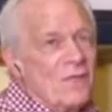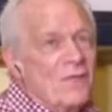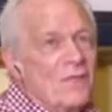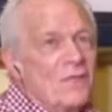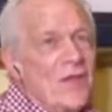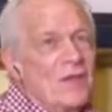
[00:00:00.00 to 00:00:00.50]

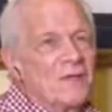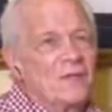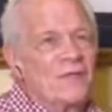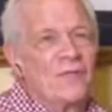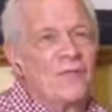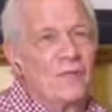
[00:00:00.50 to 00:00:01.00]

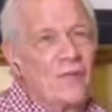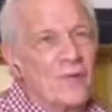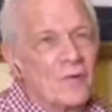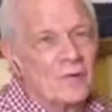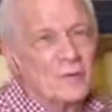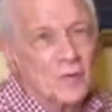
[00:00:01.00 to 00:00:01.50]
Thanks
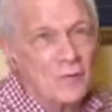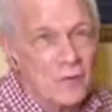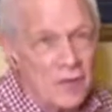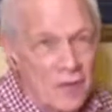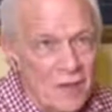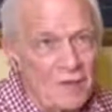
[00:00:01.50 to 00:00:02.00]
for
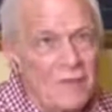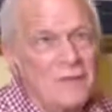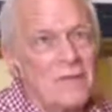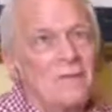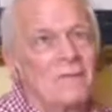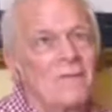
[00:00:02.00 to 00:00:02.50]
tuning
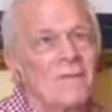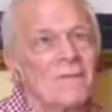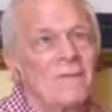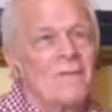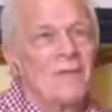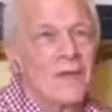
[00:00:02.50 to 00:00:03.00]
in.
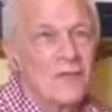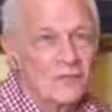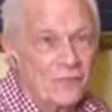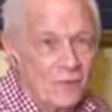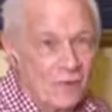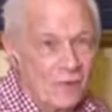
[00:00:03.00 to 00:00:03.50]

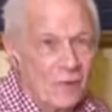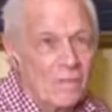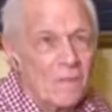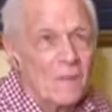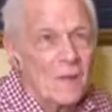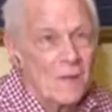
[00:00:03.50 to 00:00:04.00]
Thanks
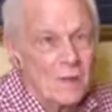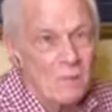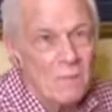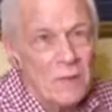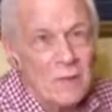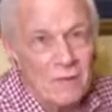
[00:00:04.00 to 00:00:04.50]
for
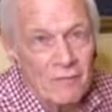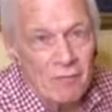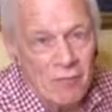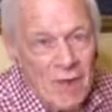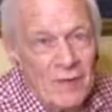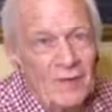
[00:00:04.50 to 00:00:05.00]
being a
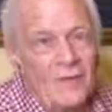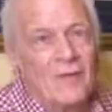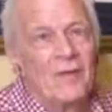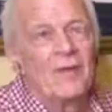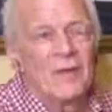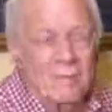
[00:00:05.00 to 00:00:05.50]
friend,
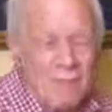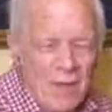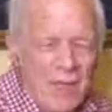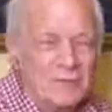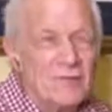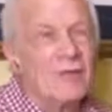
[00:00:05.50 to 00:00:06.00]

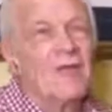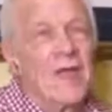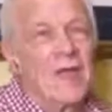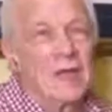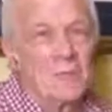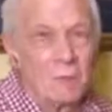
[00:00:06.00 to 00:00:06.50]
companion,
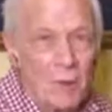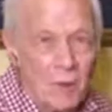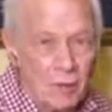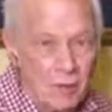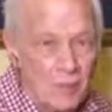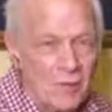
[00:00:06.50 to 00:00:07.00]
and
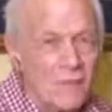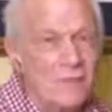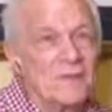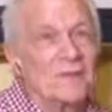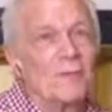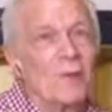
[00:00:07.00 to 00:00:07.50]
partner
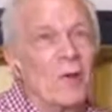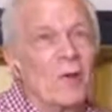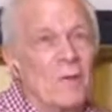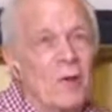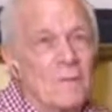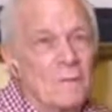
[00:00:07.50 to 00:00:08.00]
in this
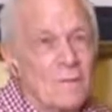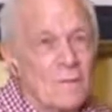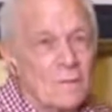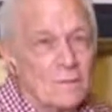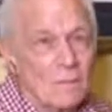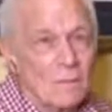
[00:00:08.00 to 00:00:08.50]
work.
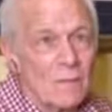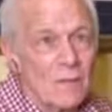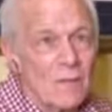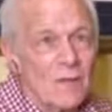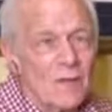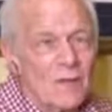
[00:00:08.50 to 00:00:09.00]

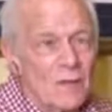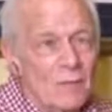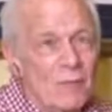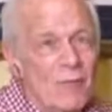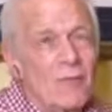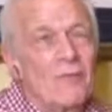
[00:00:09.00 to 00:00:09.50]

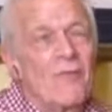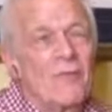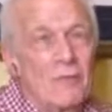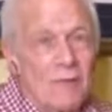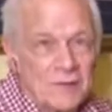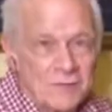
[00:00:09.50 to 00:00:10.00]
I pray
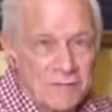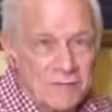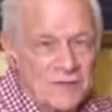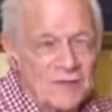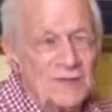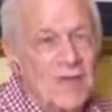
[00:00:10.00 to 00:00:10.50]
that the rest
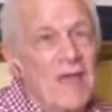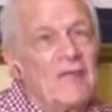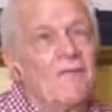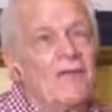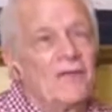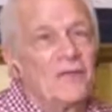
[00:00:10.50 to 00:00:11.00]
of this
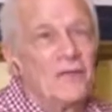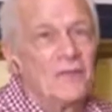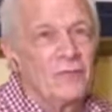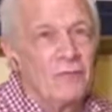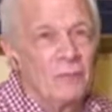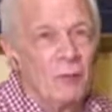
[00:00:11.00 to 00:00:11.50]
Advent
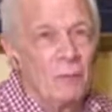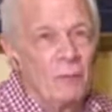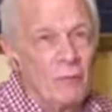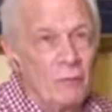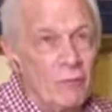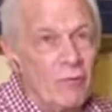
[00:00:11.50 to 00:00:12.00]
season will
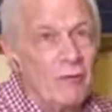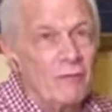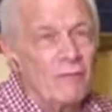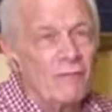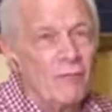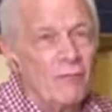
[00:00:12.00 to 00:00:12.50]
be
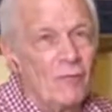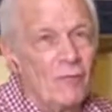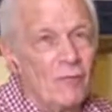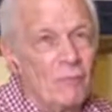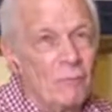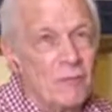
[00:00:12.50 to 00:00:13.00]
really
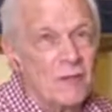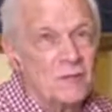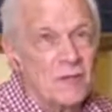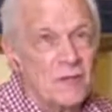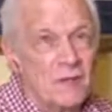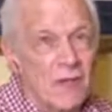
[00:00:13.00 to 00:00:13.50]
full of
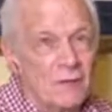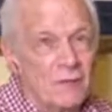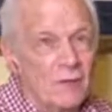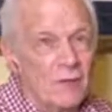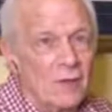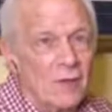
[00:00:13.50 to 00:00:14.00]
blessing
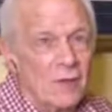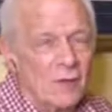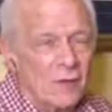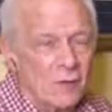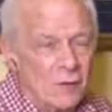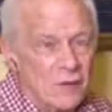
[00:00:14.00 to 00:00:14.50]
and
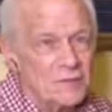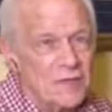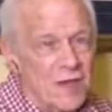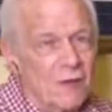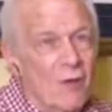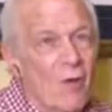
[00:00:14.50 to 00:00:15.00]

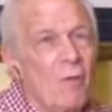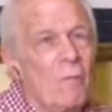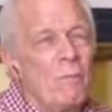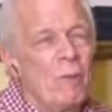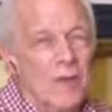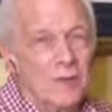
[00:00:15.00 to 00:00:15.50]
courage and
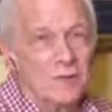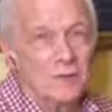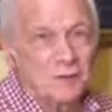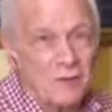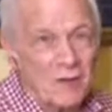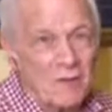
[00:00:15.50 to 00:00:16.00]
hope and
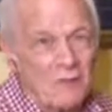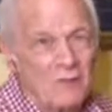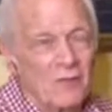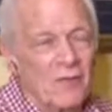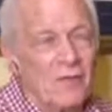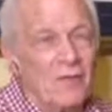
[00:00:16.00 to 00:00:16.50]

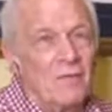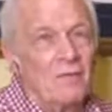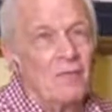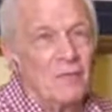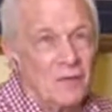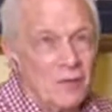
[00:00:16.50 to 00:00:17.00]
strength
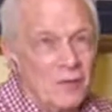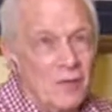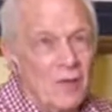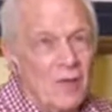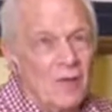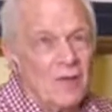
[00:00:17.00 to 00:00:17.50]
for
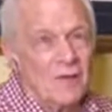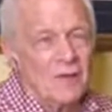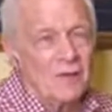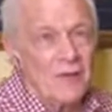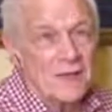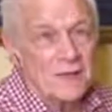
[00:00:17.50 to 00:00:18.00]
you.
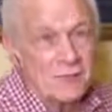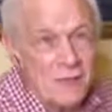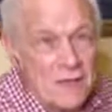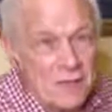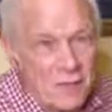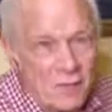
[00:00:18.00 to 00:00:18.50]
Next
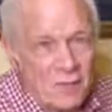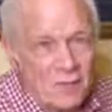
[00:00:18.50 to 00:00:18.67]
week,